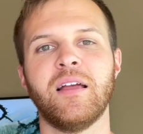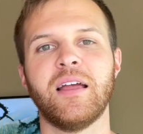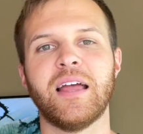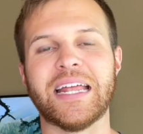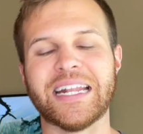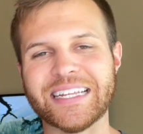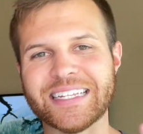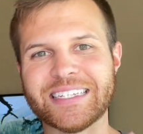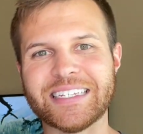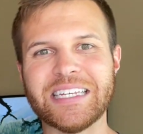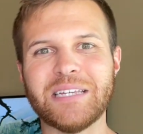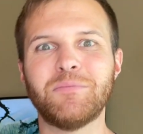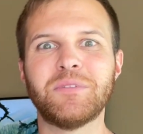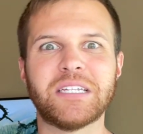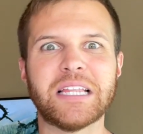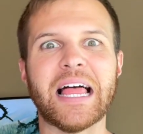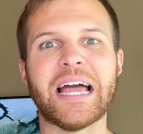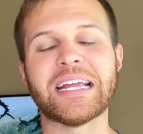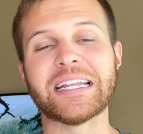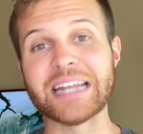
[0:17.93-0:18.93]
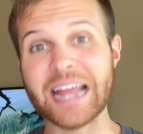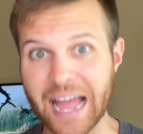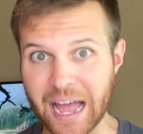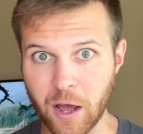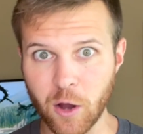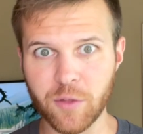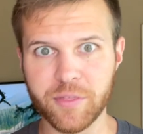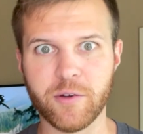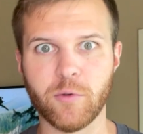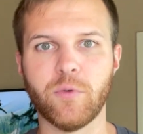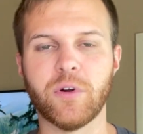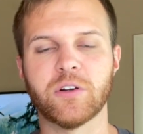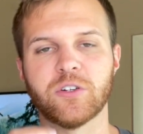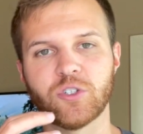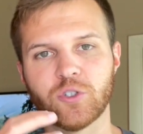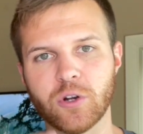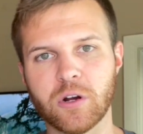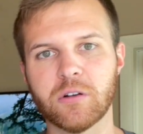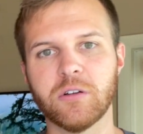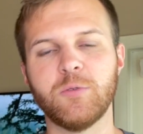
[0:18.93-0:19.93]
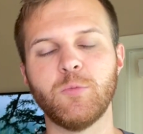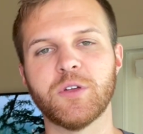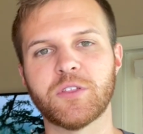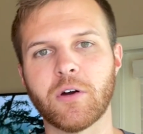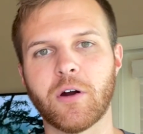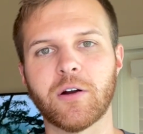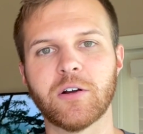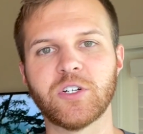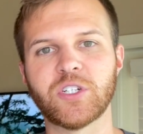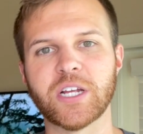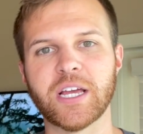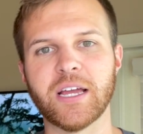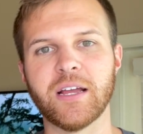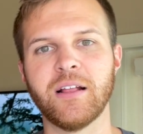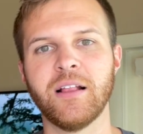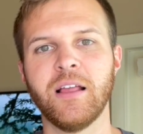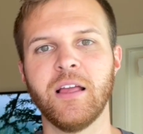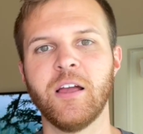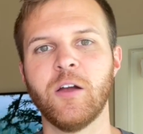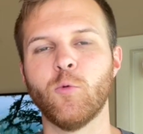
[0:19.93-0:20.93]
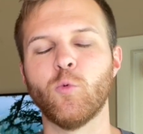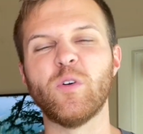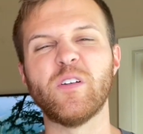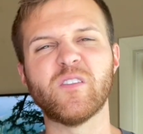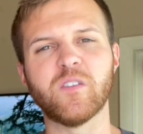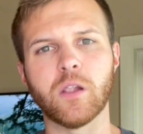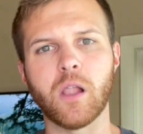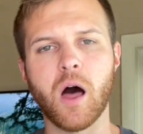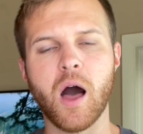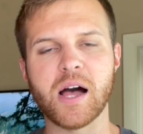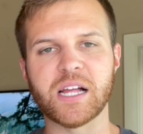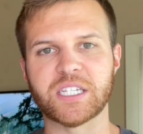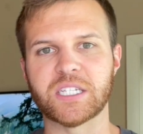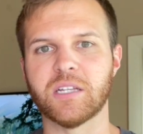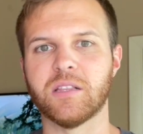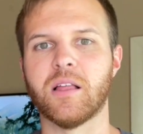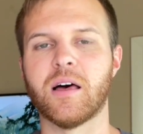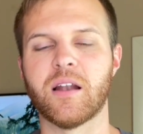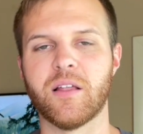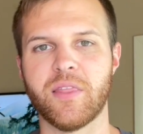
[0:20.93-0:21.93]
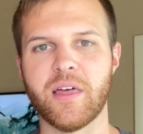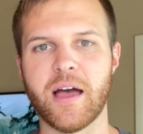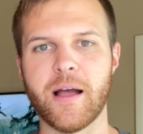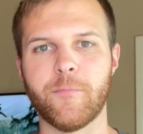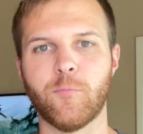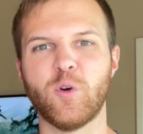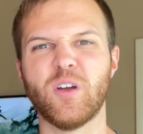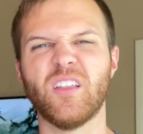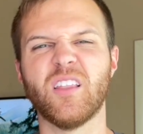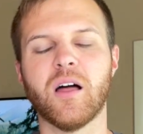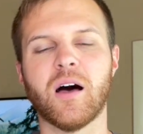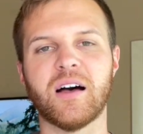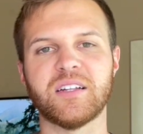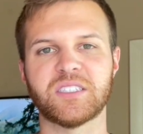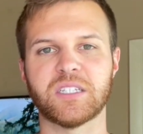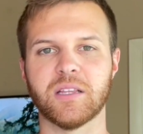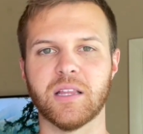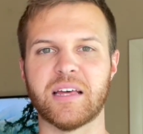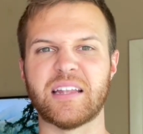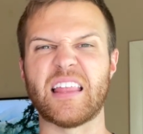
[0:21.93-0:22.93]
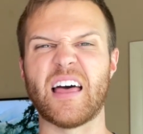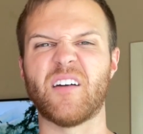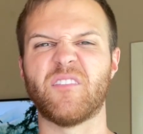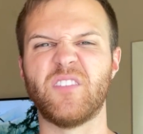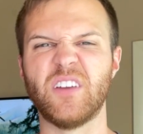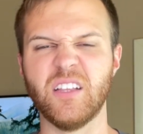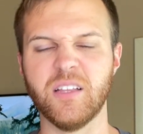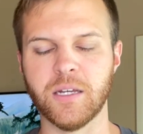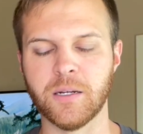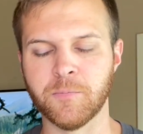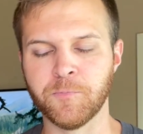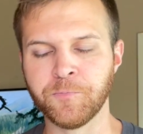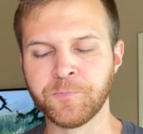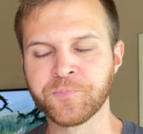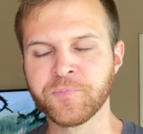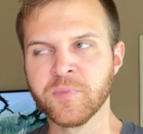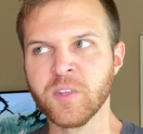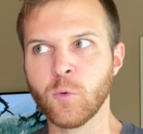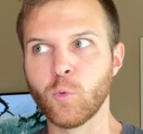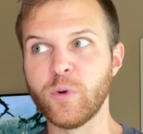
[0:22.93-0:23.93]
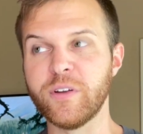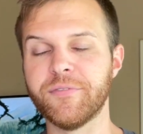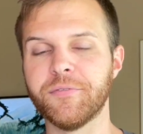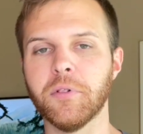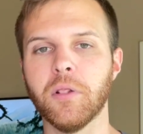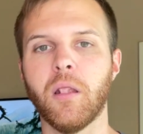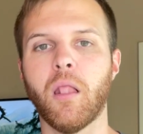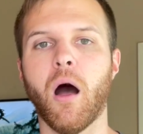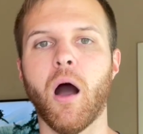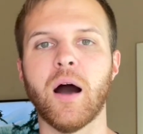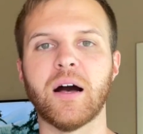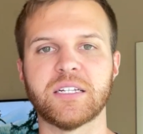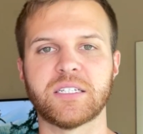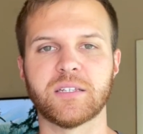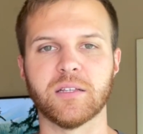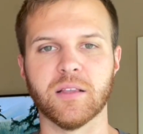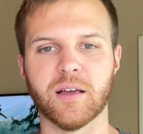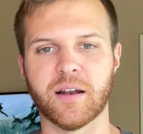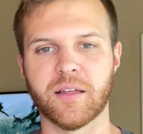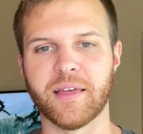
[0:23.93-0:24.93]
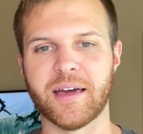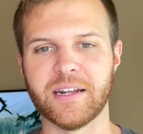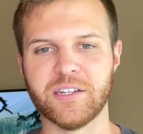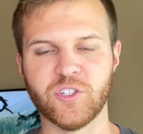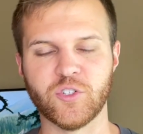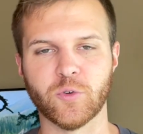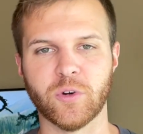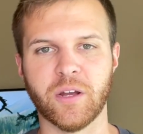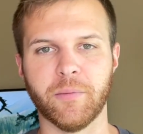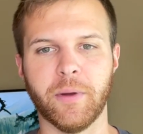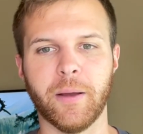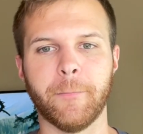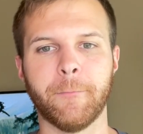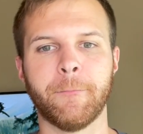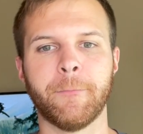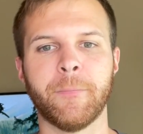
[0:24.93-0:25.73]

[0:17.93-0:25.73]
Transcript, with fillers: And it seems like now that we're struggling with RJ, we've lost a lot of that. We lost a lot of that feeling. We've lost a lot of that enjoyment.